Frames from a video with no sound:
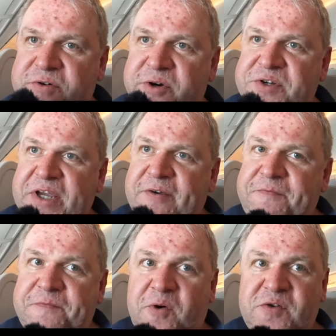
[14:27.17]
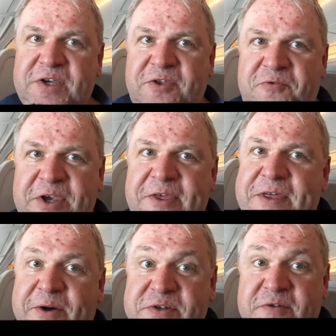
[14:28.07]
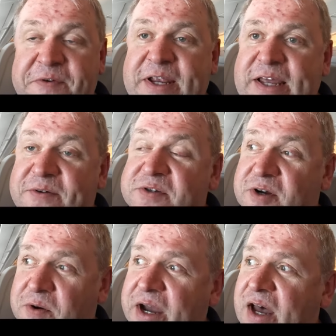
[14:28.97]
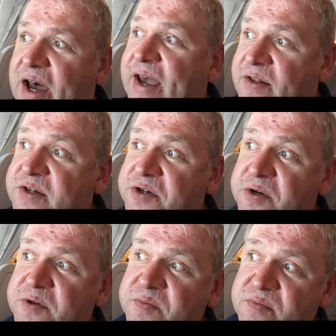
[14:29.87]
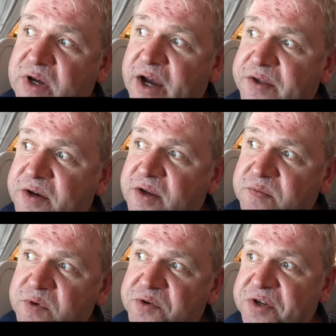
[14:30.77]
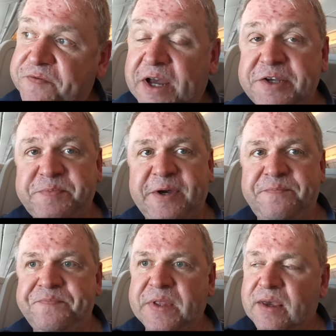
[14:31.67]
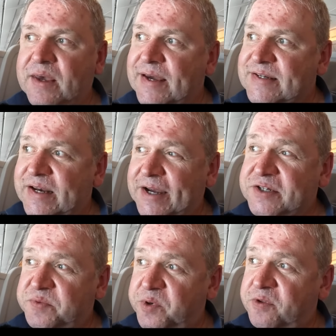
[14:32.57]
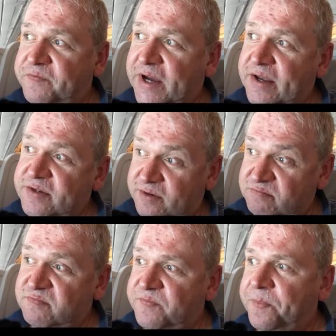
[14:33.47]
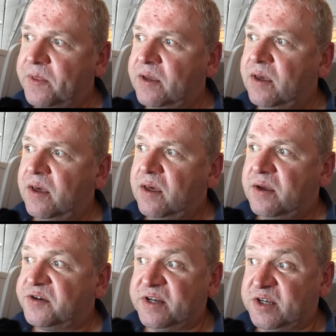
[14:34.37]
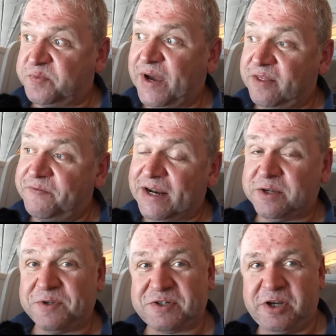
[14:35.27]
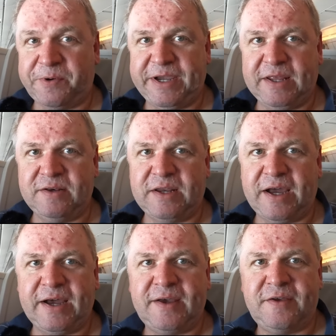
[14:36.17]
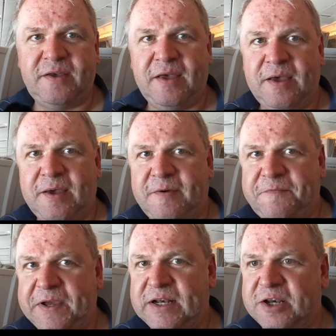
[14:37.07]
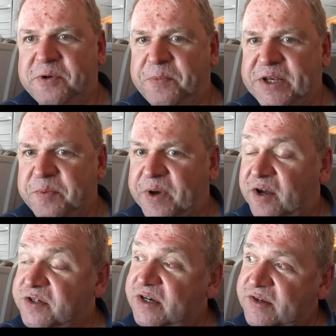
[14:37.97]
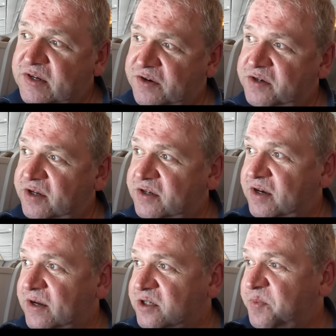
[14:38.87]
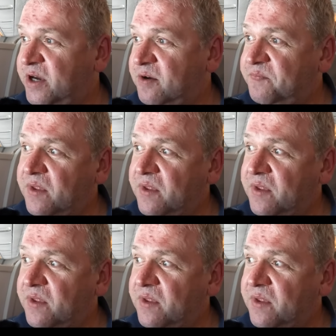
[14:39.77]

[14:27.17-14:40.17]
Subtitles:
cruising at 43,000 feet now, so quite a high altitude, higher than it usually flies, but it's a nice smooth flight, and actually despite the fact it was snowing in Finland when we departed, it's actually turned out to be a